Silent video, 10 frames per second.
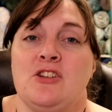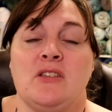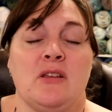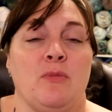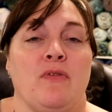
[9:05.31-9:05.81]

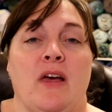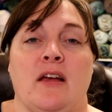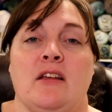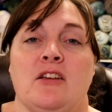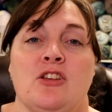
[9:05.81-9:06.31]
just some of
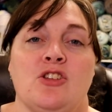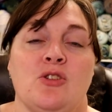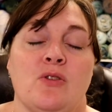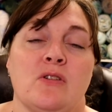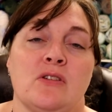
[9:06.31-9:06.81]
that.
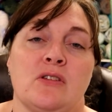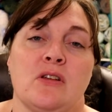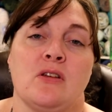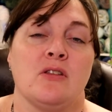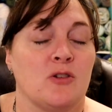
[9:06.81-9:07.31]
So
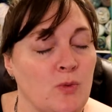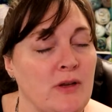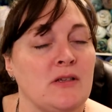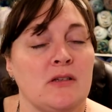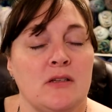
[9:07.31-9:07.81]
there's
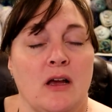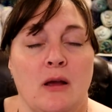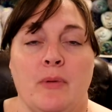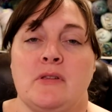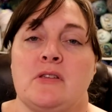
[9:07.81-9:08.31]
ways to
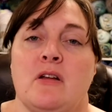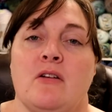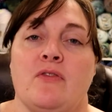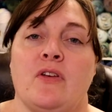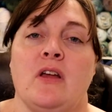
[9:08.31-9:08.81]
stock up on
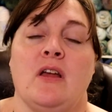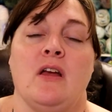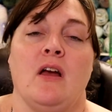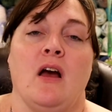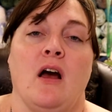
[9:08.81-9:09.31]
stuff,
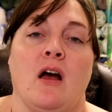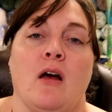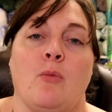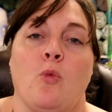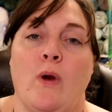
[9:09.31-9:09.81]

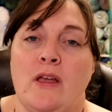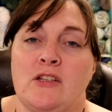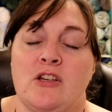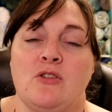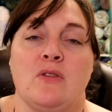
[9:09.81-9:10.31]

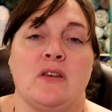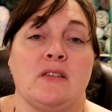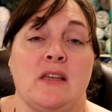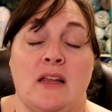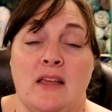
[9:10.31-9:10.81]
ways to do
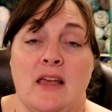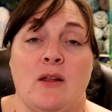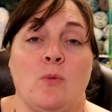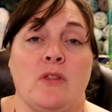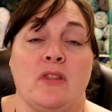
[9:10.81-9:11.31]
this. And
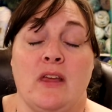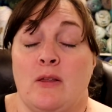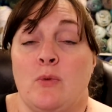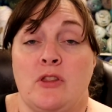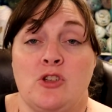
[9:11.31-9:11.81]
again,
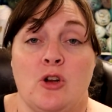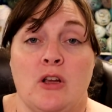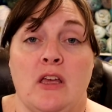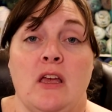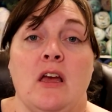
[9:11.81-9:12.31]
with the
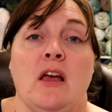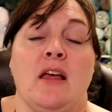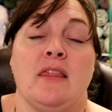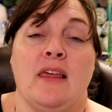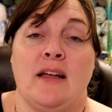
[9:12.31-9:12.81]
turkey,
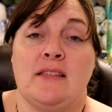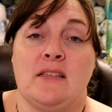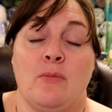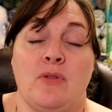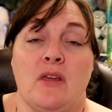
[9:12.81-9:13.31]
that's
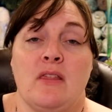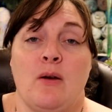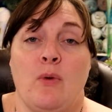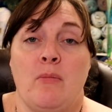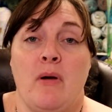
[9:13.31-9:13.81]
something
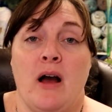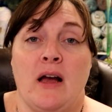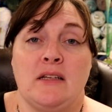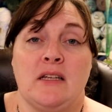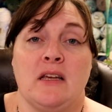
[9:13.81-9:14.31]
that we
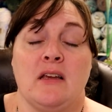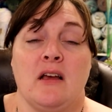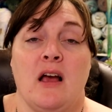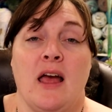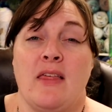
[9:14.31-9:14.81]
bought
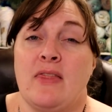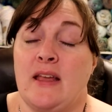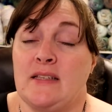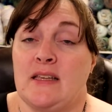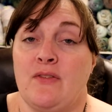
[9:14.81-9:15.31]
at
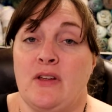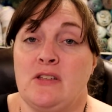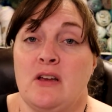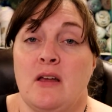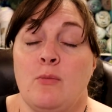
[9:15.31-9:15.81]

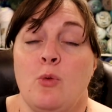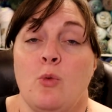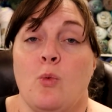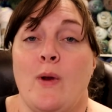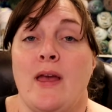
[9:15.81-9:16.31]
Thanksgiving time
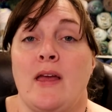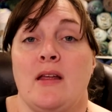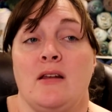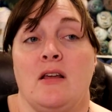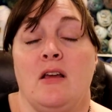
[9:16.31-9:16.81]

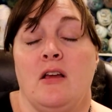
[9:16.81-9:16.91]
when